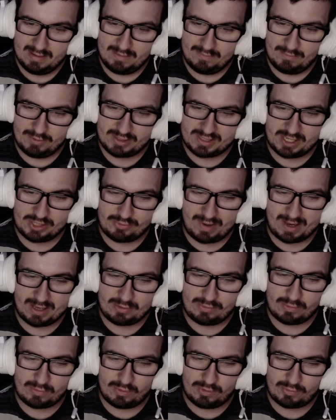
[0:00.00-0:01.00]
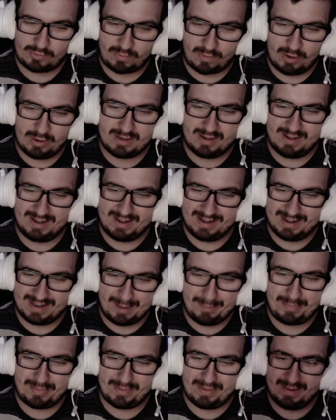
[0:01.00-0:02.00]
Was he trying to control her?
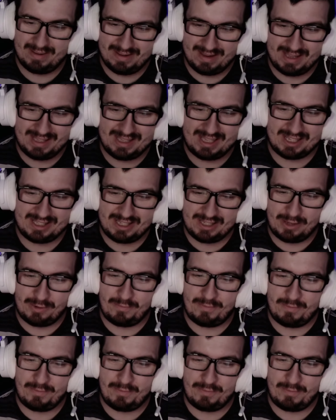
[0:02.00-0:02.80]
Yep. And that didn't